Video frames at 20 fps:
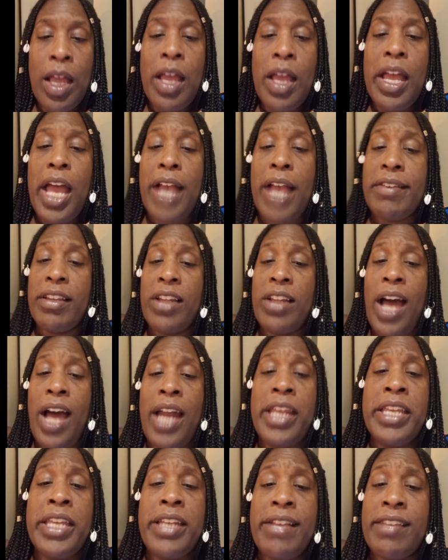It's a lot
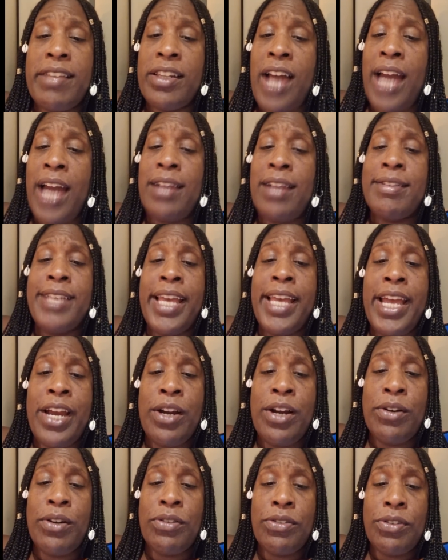of
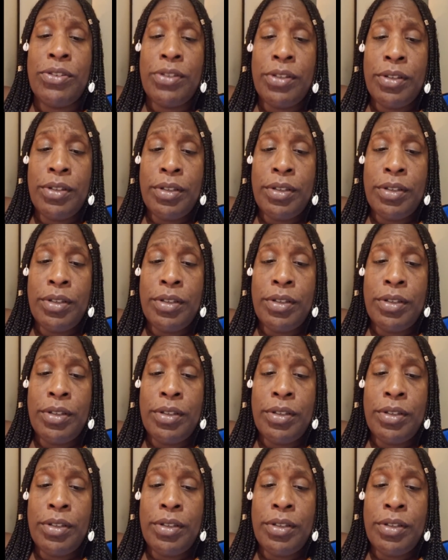tears.